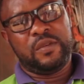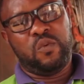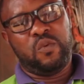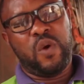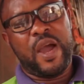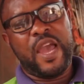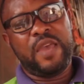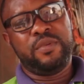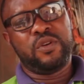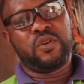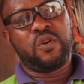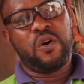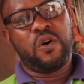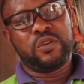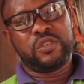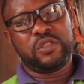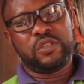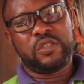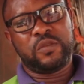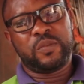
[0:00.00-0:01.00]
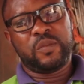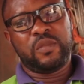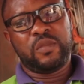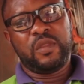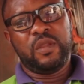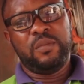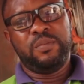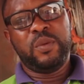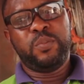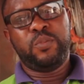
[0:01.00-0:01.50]
Why? Because
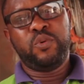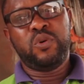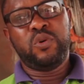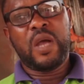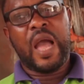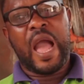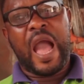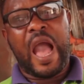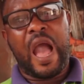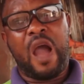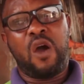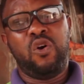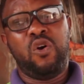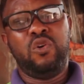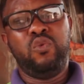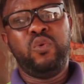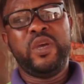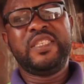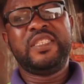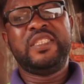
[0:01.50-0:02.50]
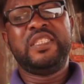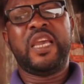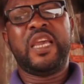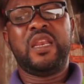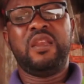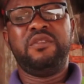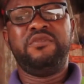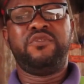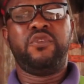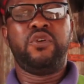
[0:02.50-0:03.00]
people are always
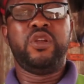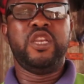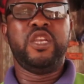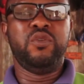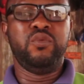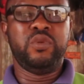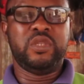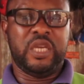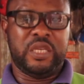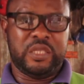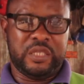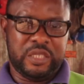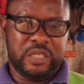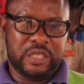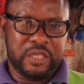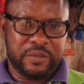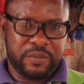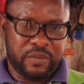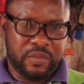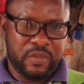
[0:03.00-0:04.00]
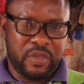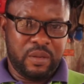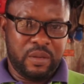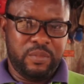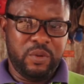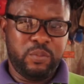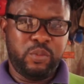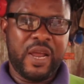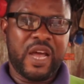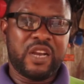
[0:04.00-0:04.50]
yearning for new things.
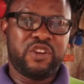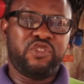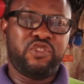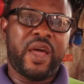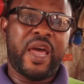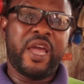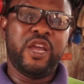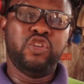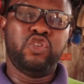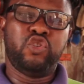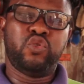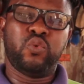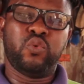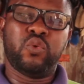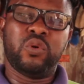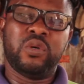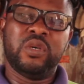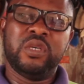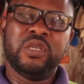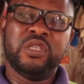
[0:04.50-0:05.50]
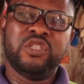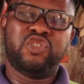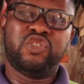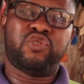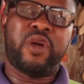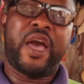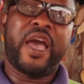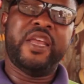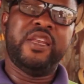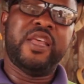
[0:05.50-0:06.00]
People are trying to
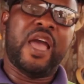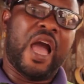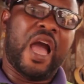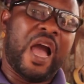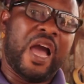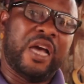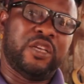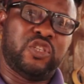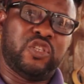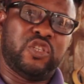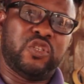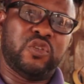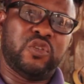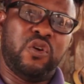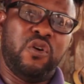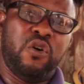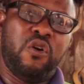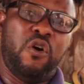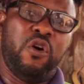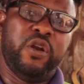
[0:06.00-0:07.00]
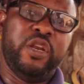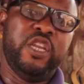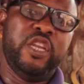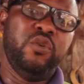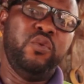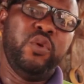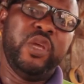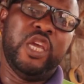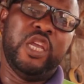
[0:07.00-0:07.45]
try their hands on new